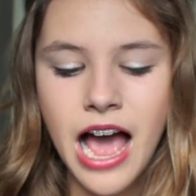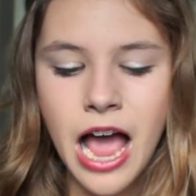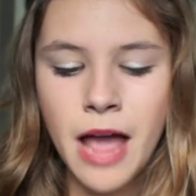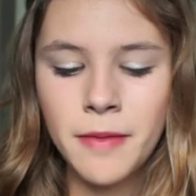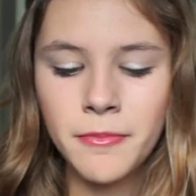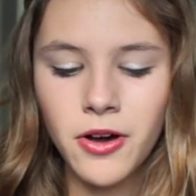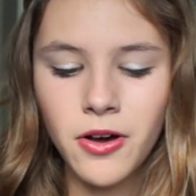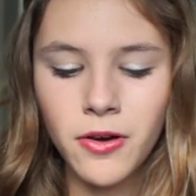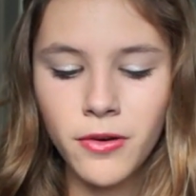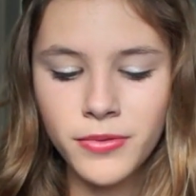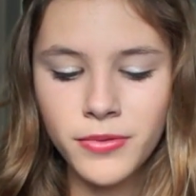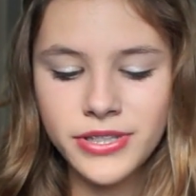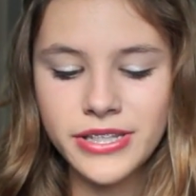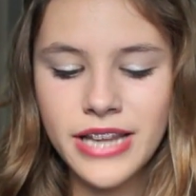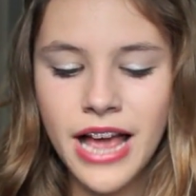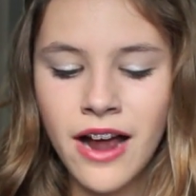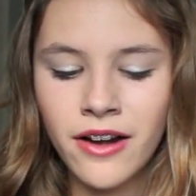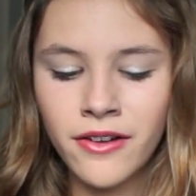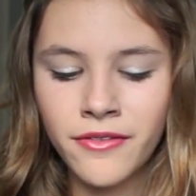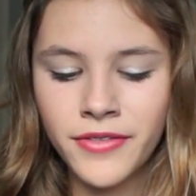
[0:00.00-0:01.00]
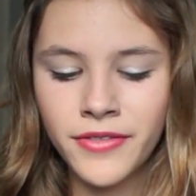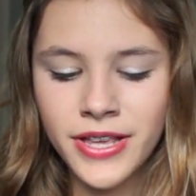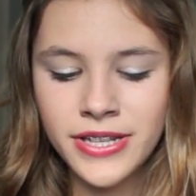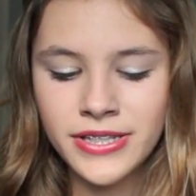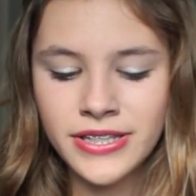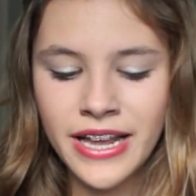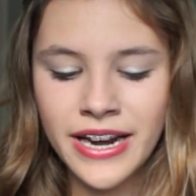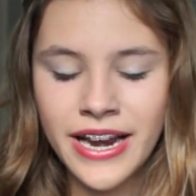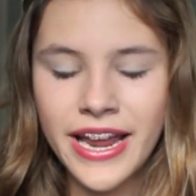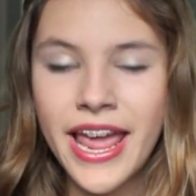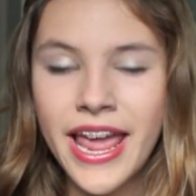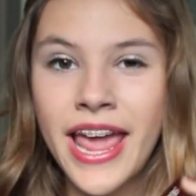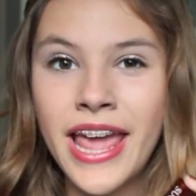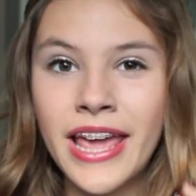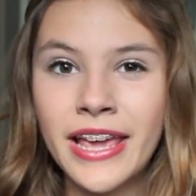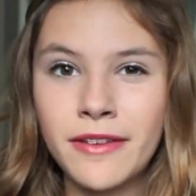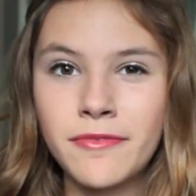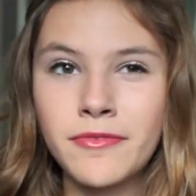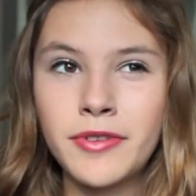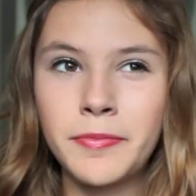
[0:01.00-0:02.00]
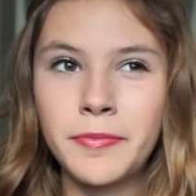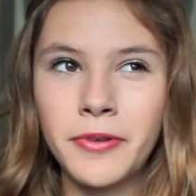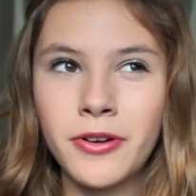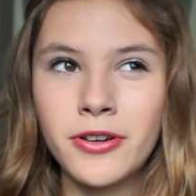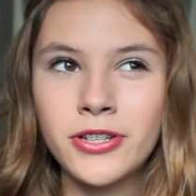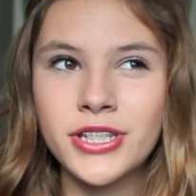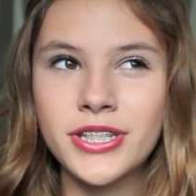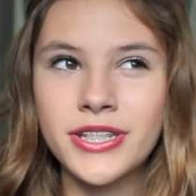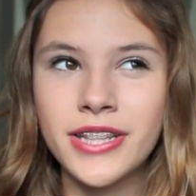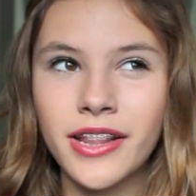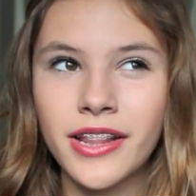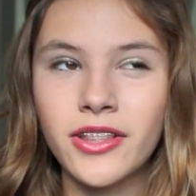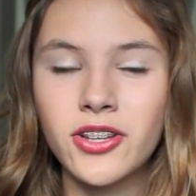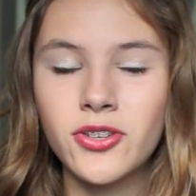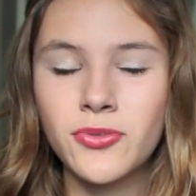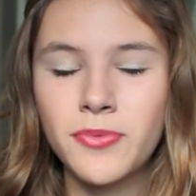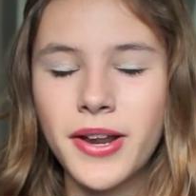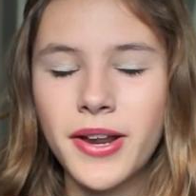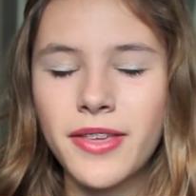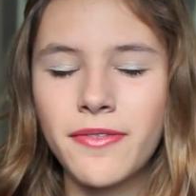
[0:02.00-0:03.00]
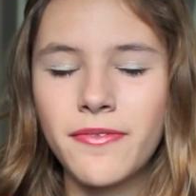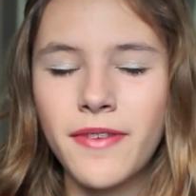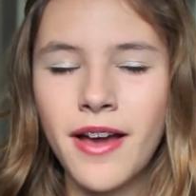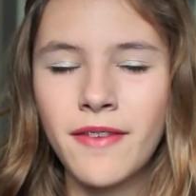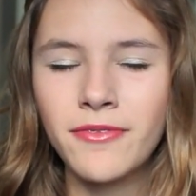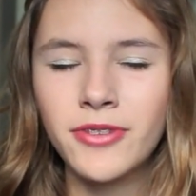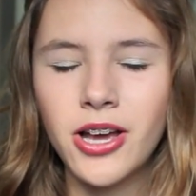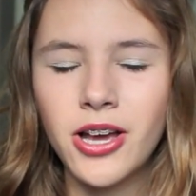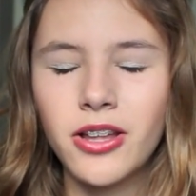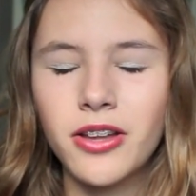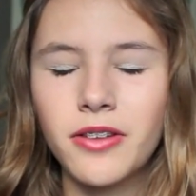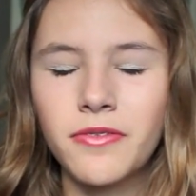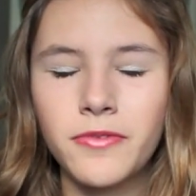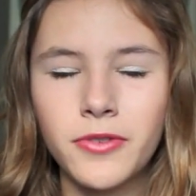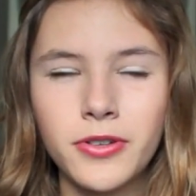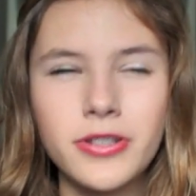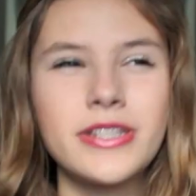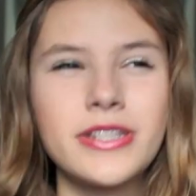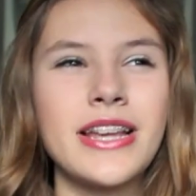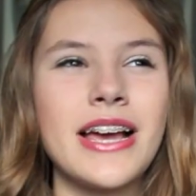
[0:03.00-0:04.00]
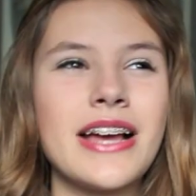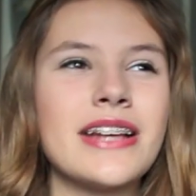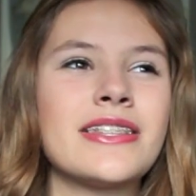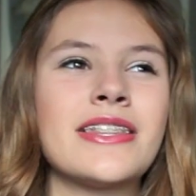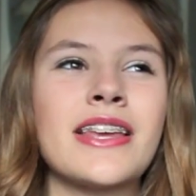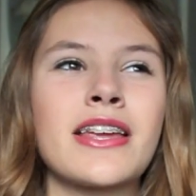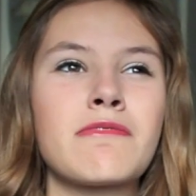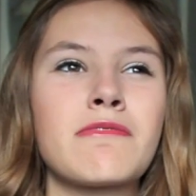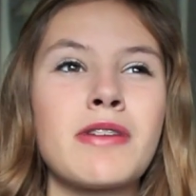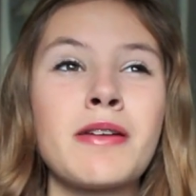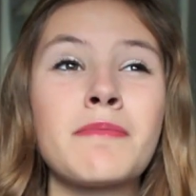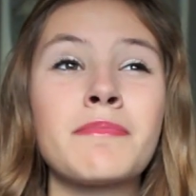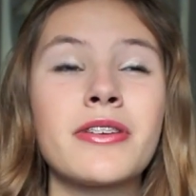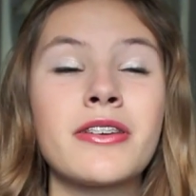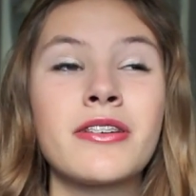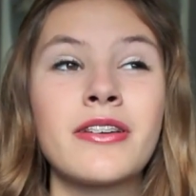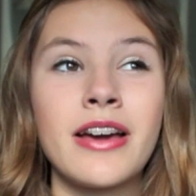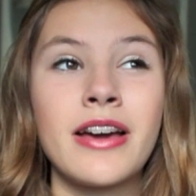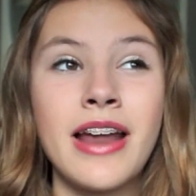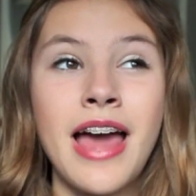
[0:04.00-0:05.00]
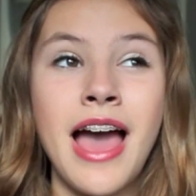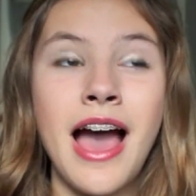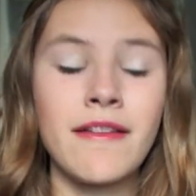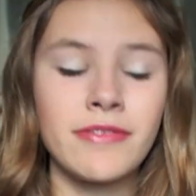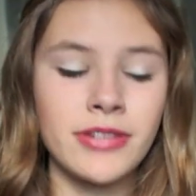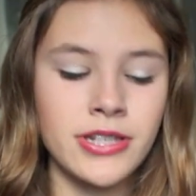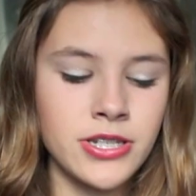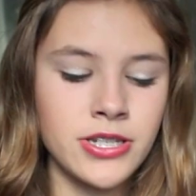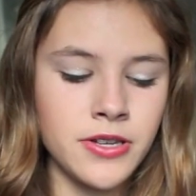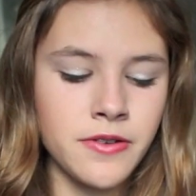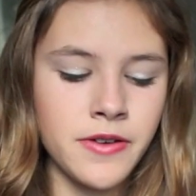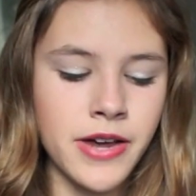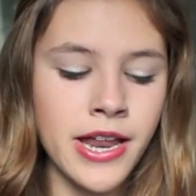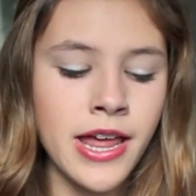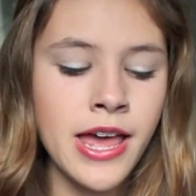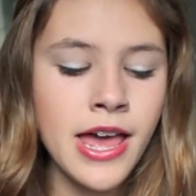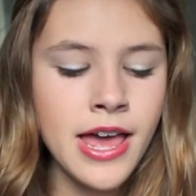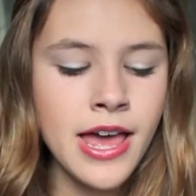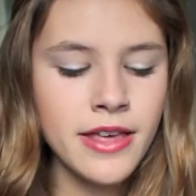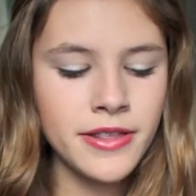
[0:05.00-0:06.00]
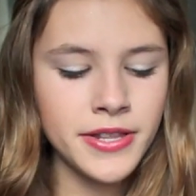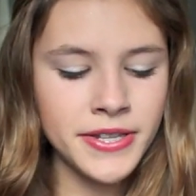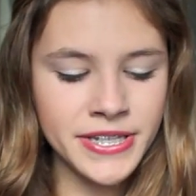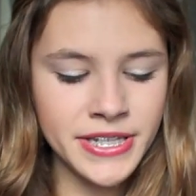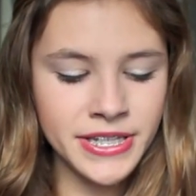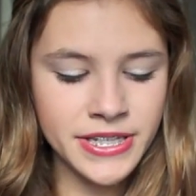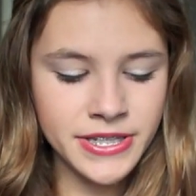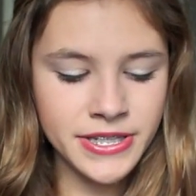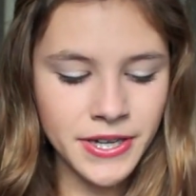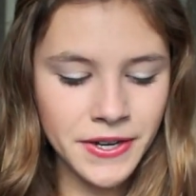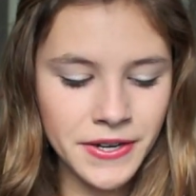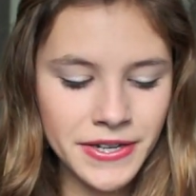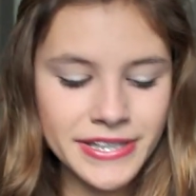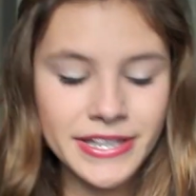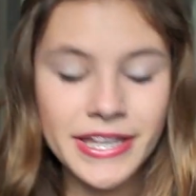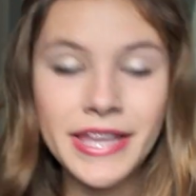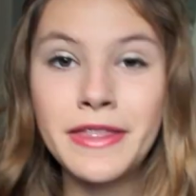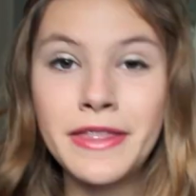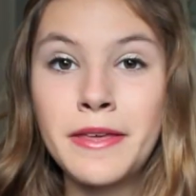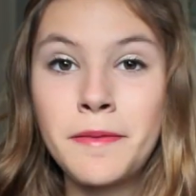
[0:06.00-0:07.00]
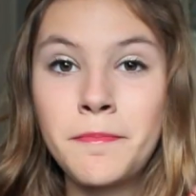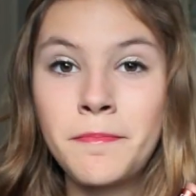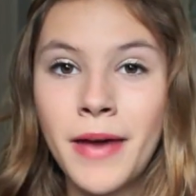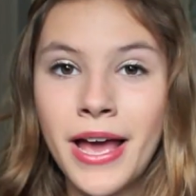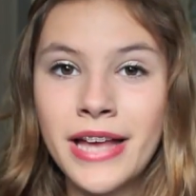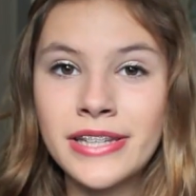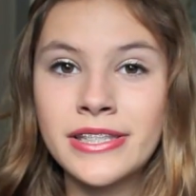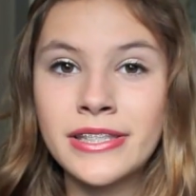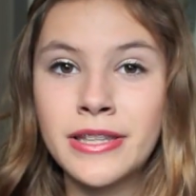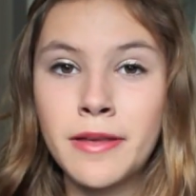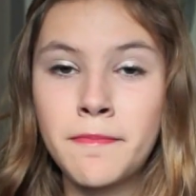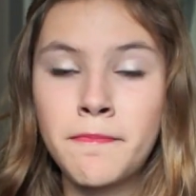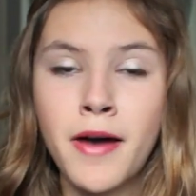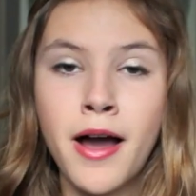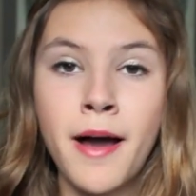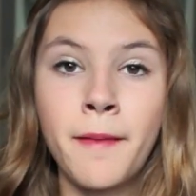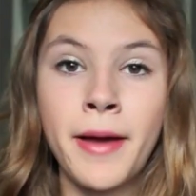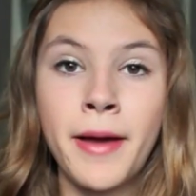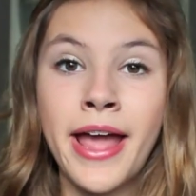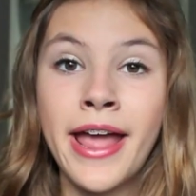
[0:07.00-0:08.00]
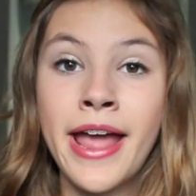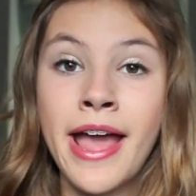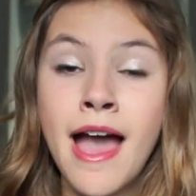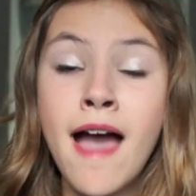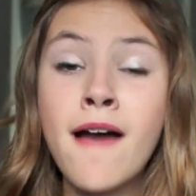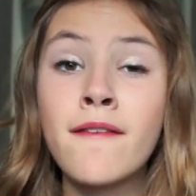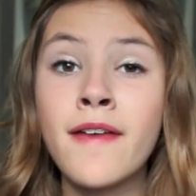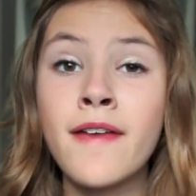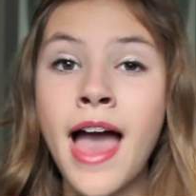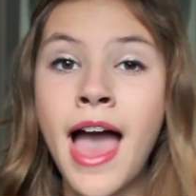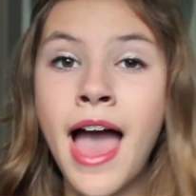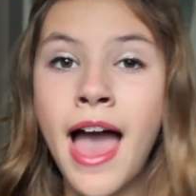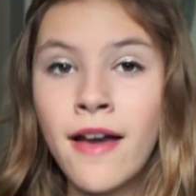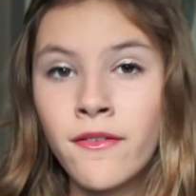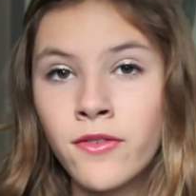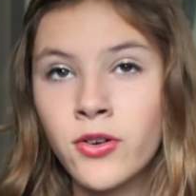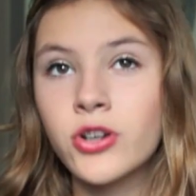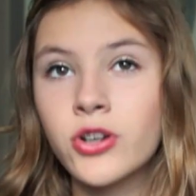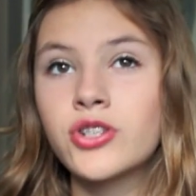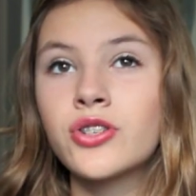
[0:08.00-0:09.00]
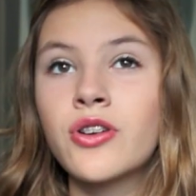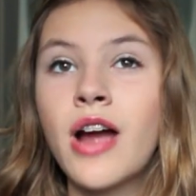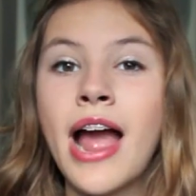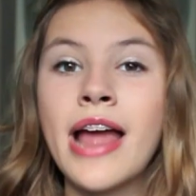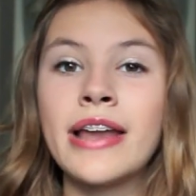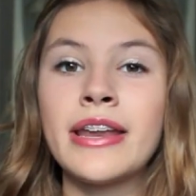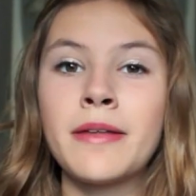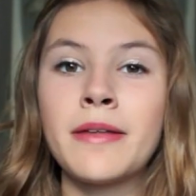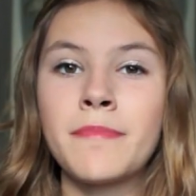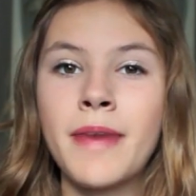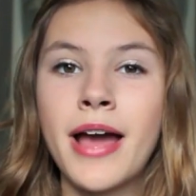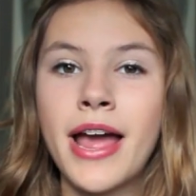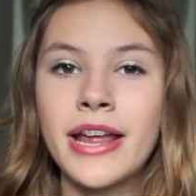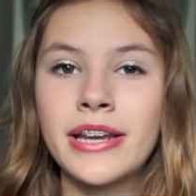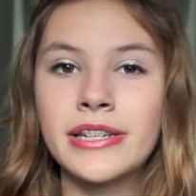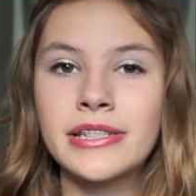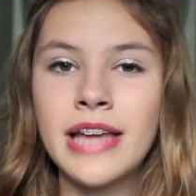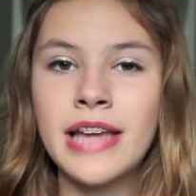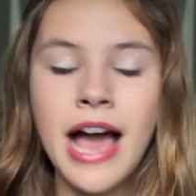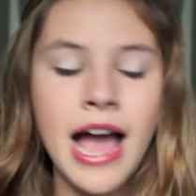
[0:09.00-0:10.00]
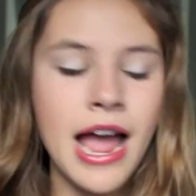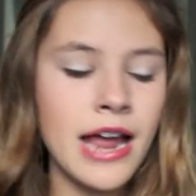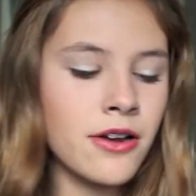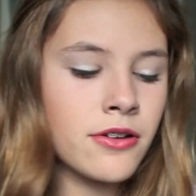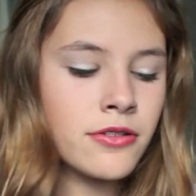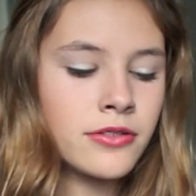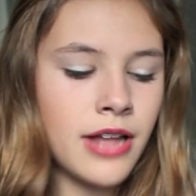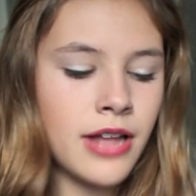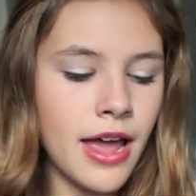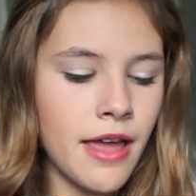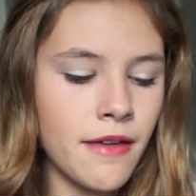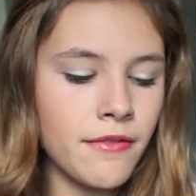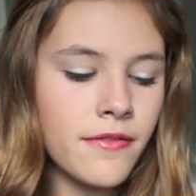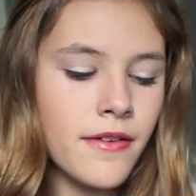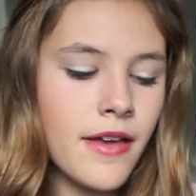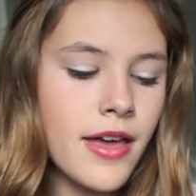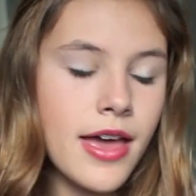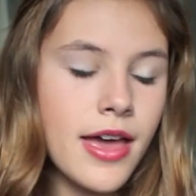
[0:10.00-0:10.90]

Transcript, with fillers: I'm almost out of this, and I hate repurchasing the $25 full-size thing, but I'm gonna have to do it. This is seriously the best lip balm I have ever tried in my entire life.